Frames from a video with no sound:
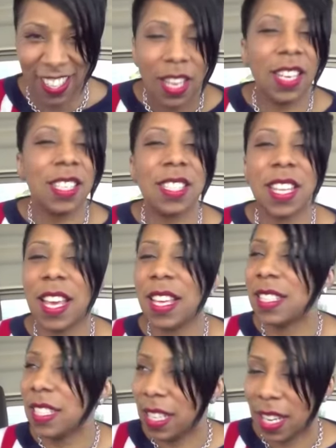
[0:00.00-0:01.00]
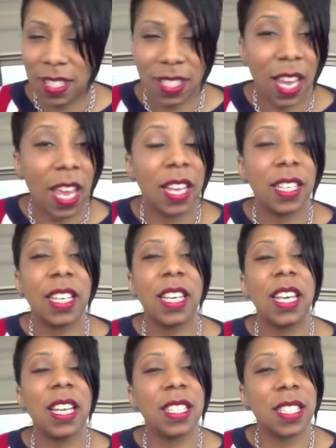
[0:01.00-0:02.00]
Todd, he says, yes, Candy,
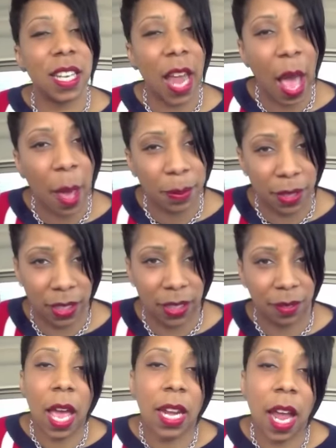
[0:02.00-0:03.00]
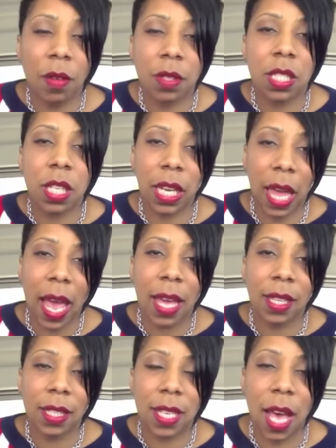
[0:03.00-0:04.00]
it is an option. And I was
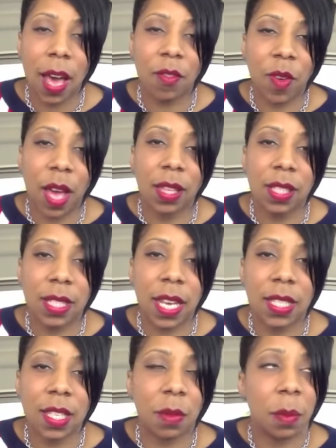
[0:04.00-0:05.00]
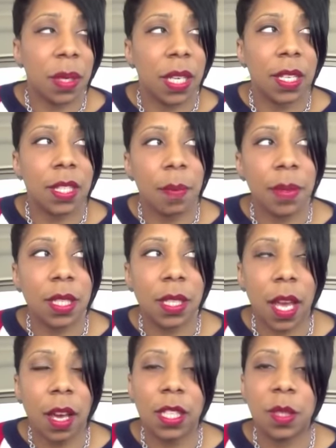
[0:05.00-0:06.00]
glad that Todd finally said something, because up until
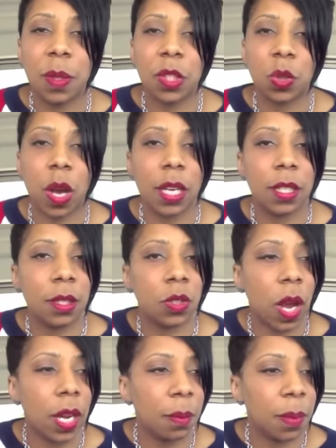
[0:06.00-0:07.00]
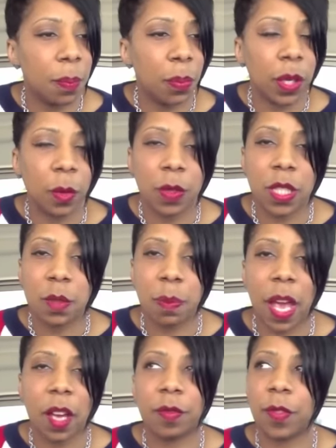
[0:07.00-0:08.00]
now, he's been trying to be pretty
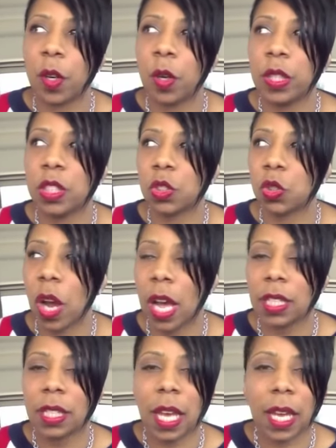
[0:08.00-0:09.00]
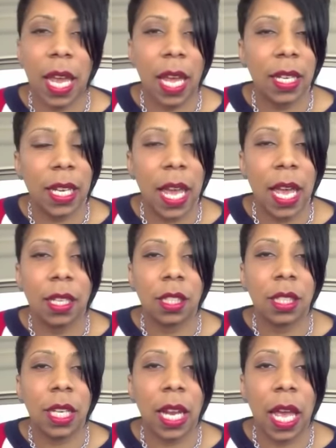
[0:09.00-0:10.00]
respectful. He's tried to let Candy
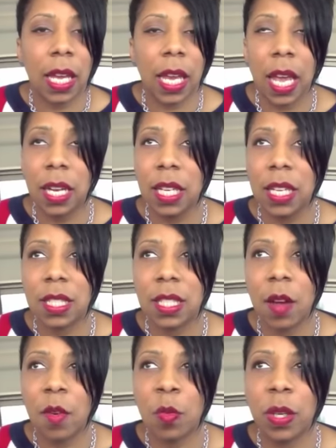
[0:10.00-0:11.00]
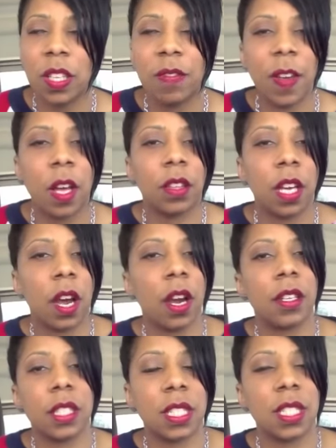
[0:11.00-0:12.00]
handle it. And Candy has never really felt the
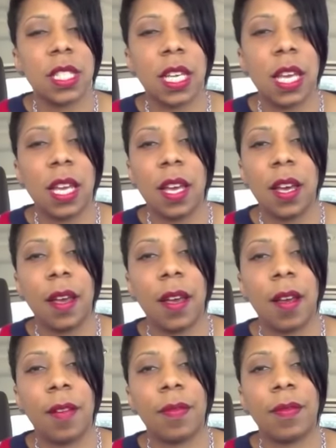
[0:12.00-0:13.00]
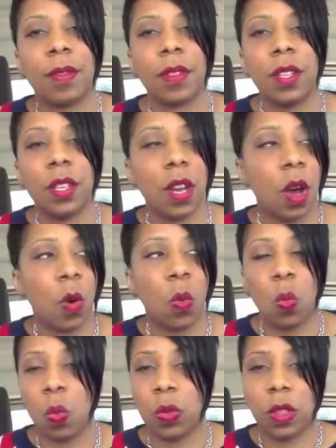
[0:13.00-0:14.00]
urgency of, you
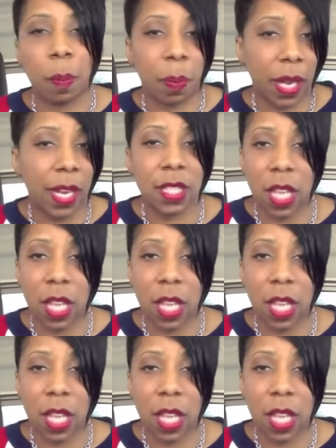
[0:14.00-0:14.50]
know, the place